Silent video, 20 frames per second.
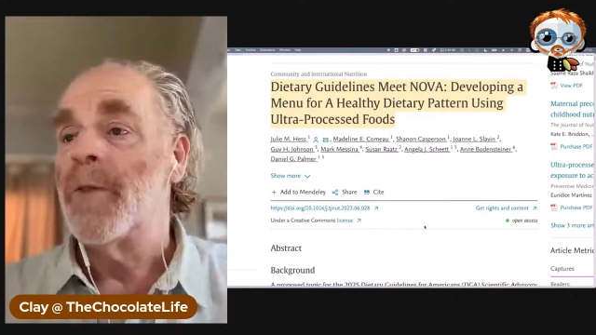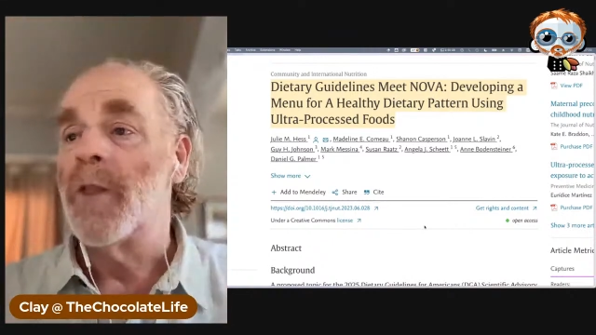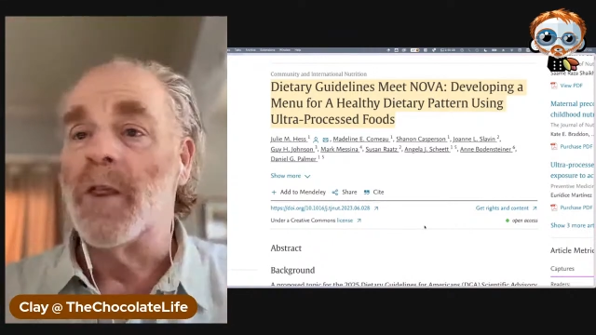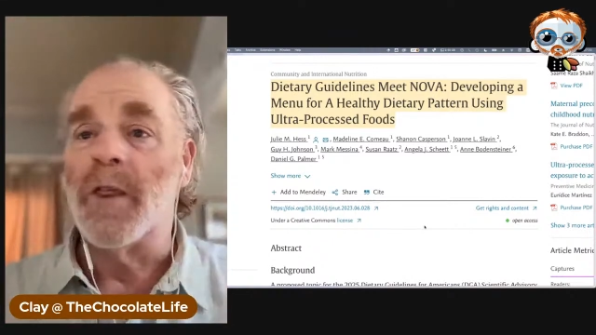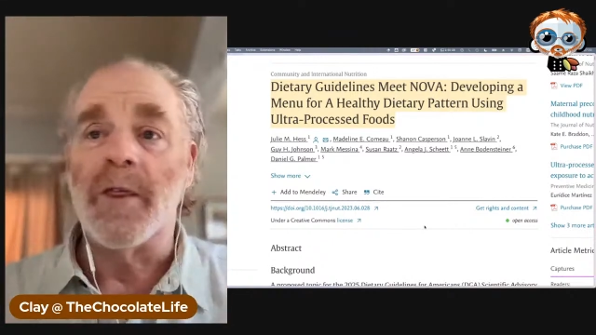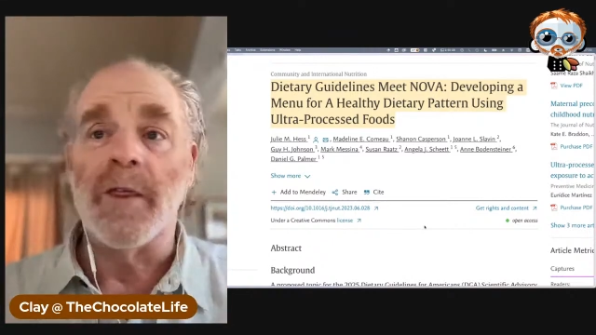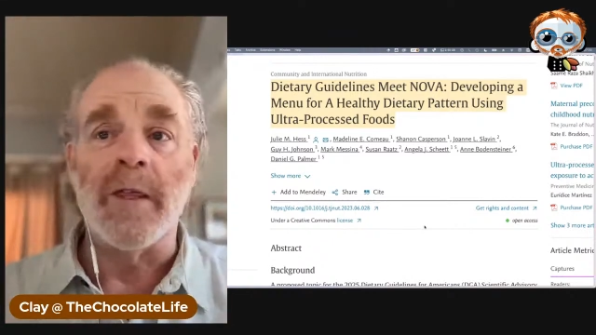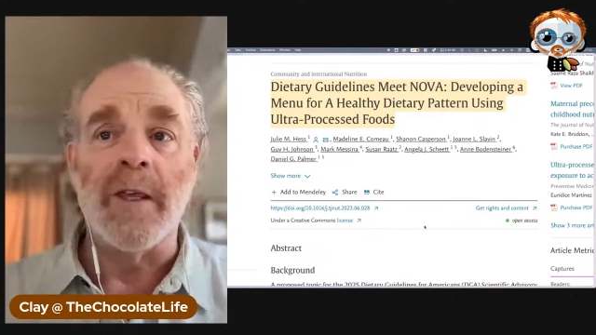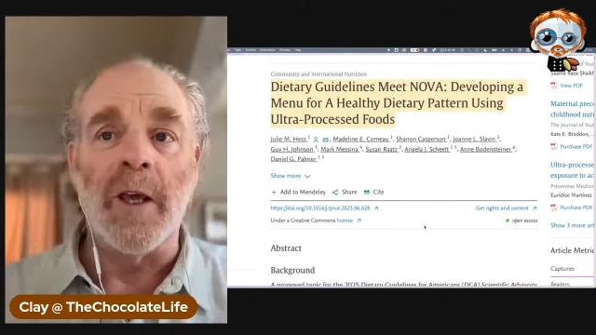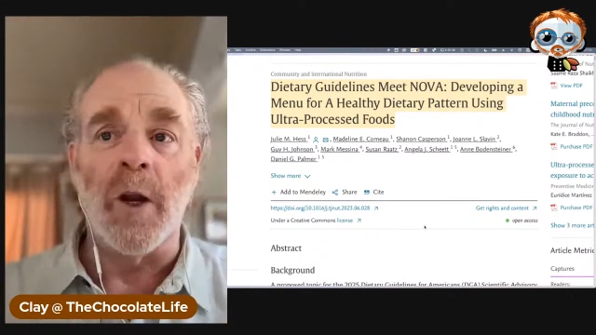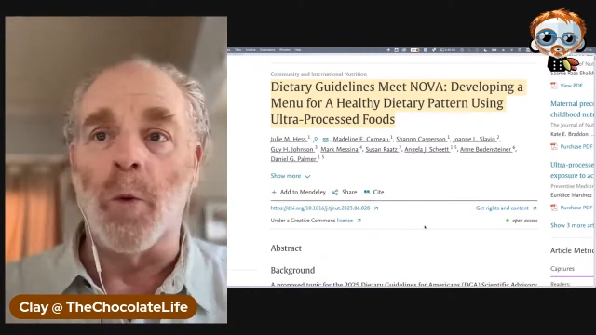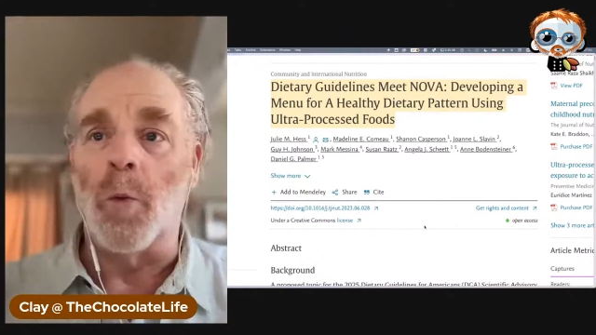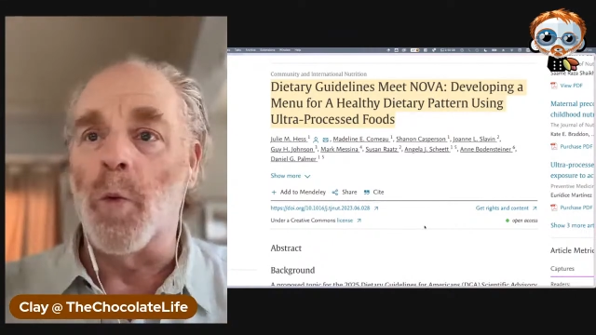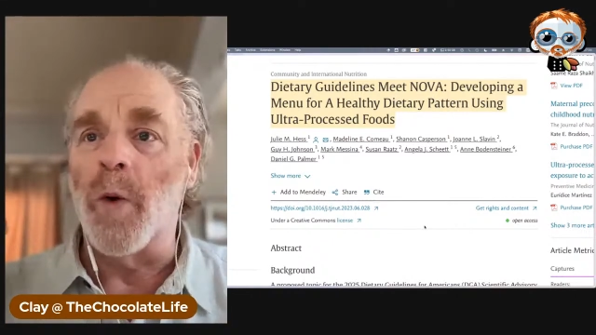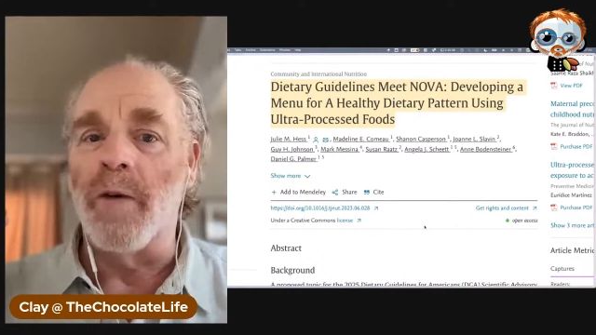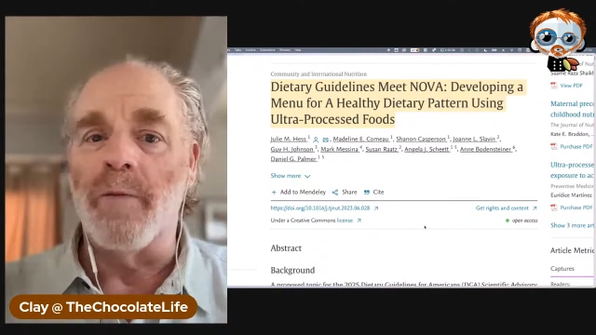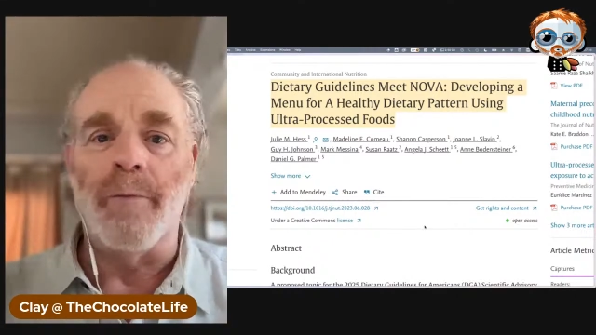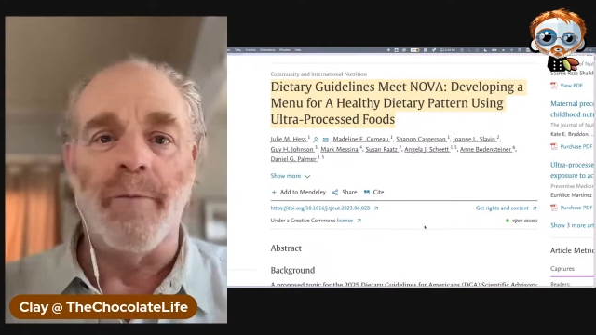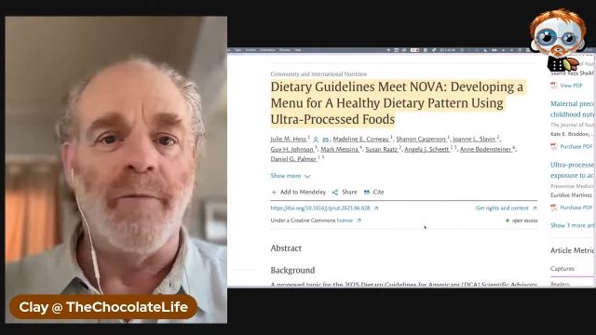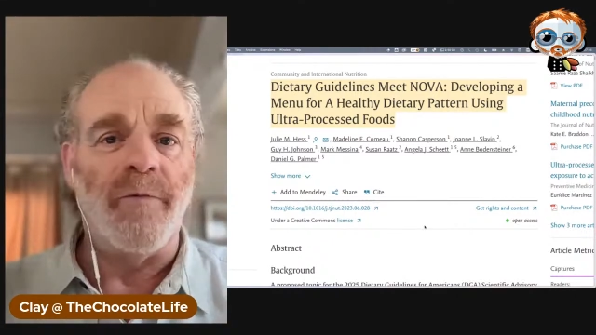You
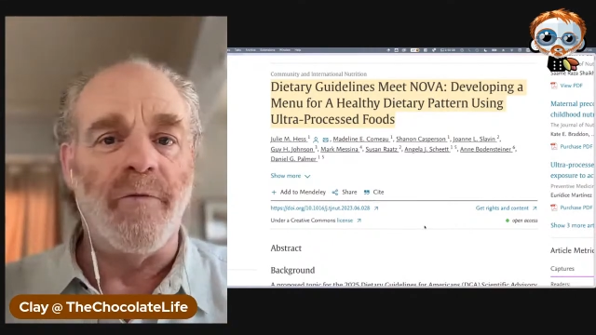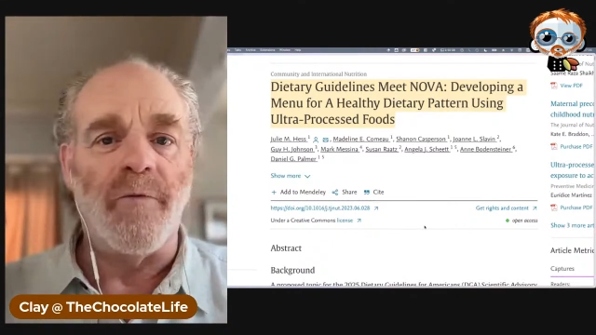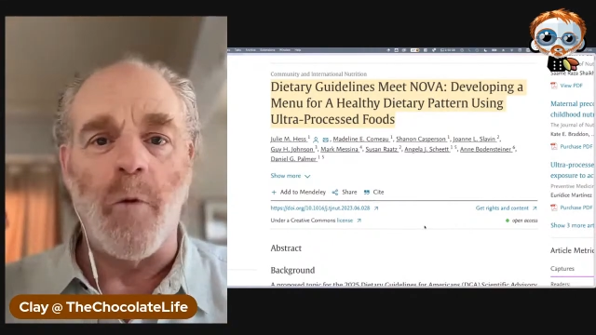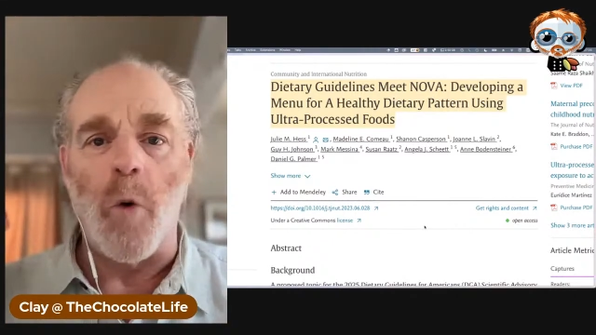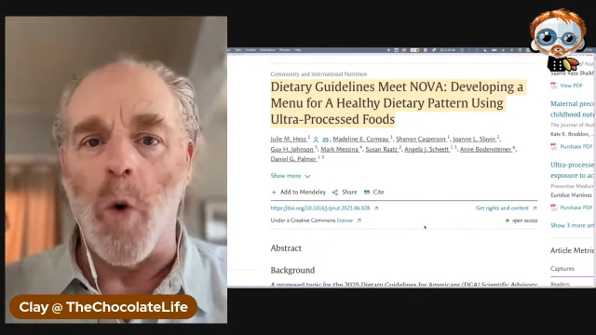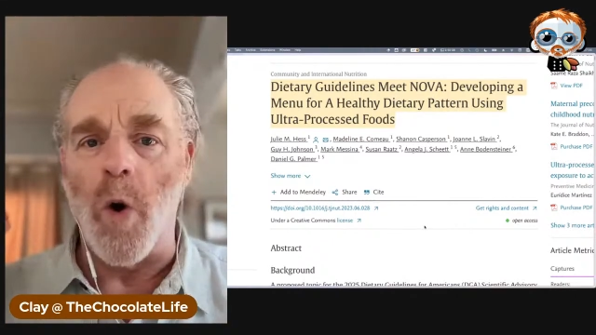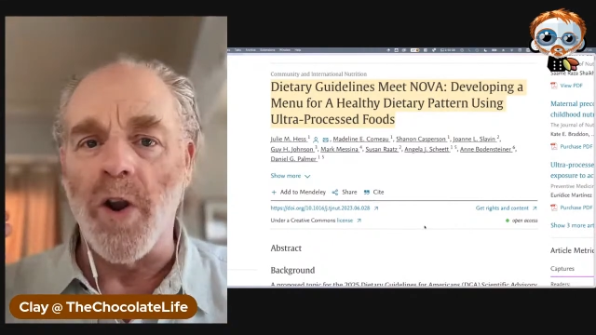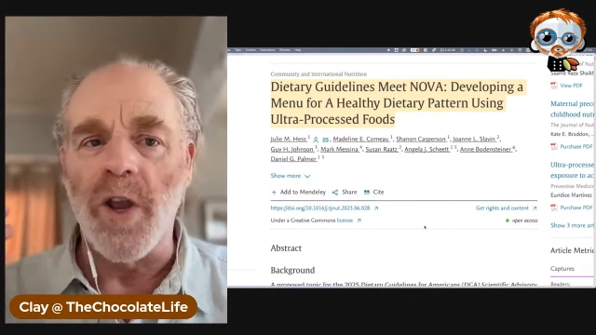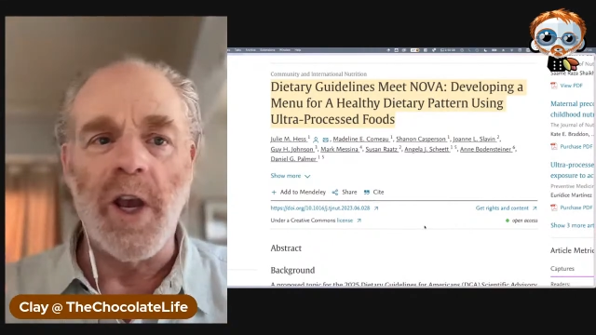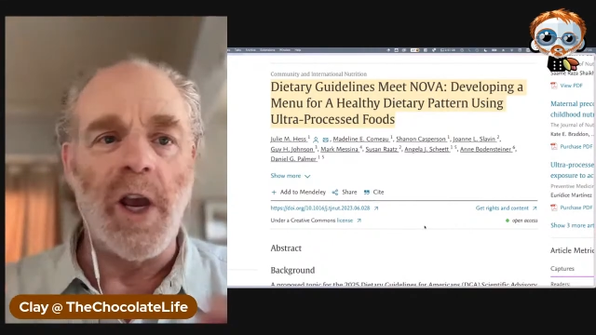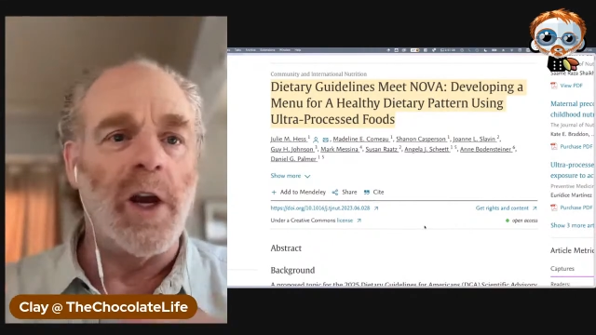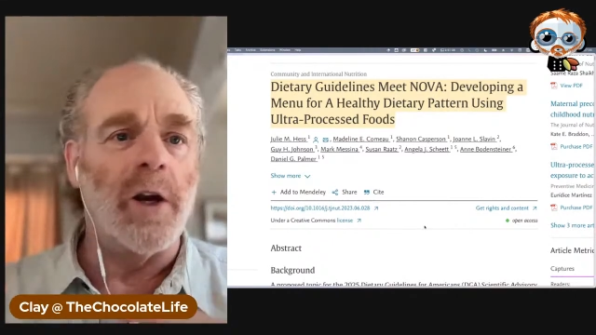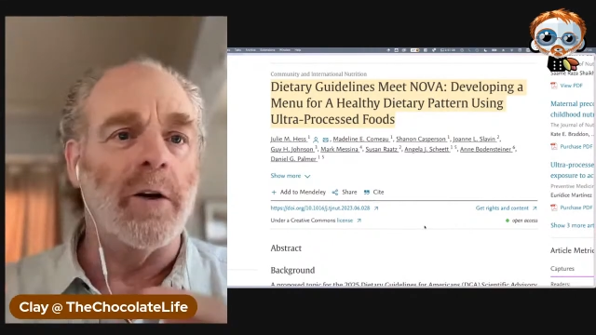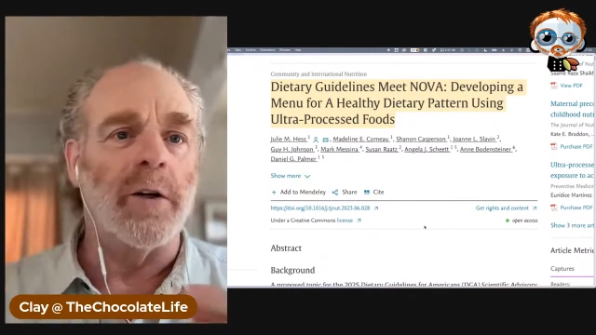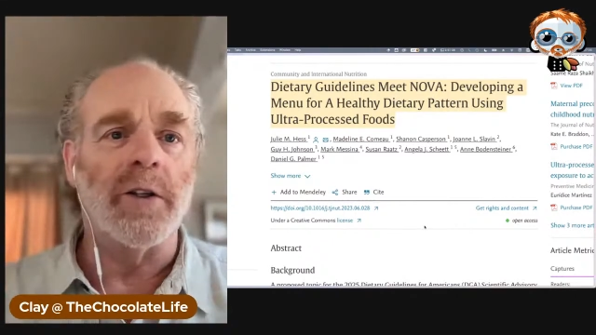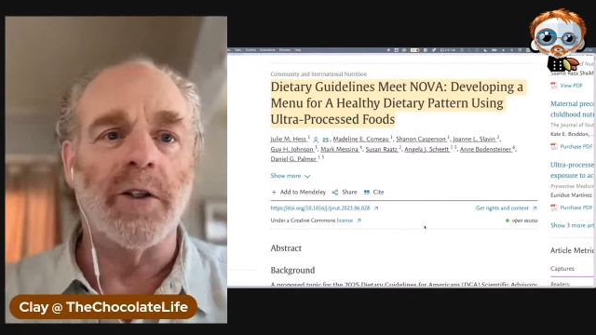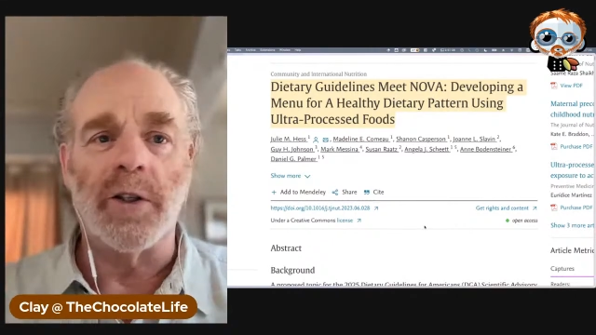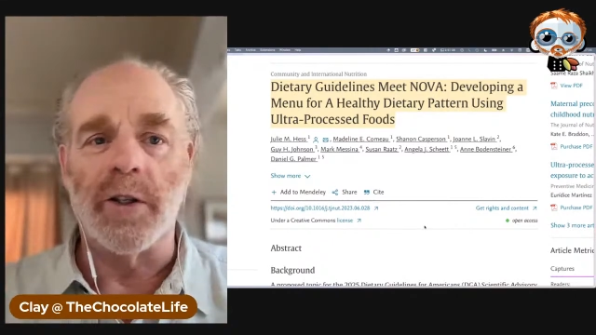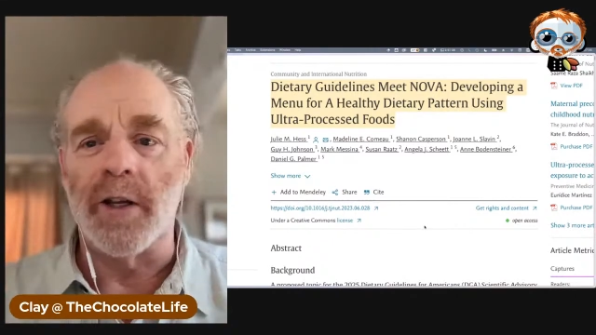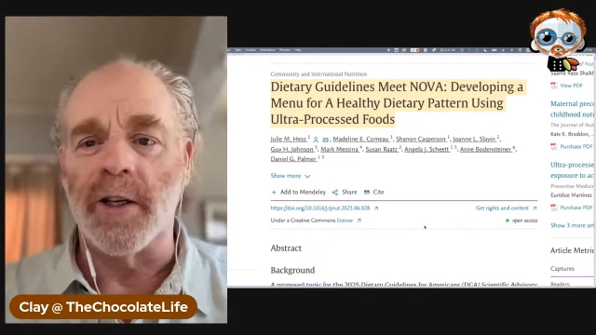know, for
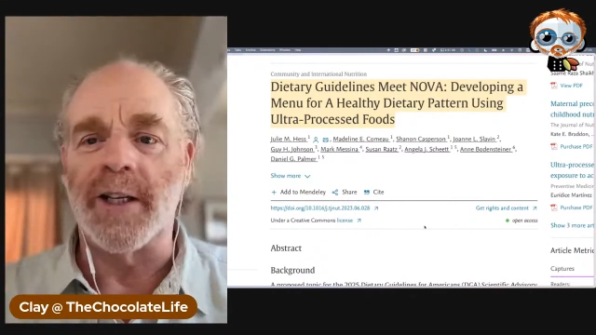years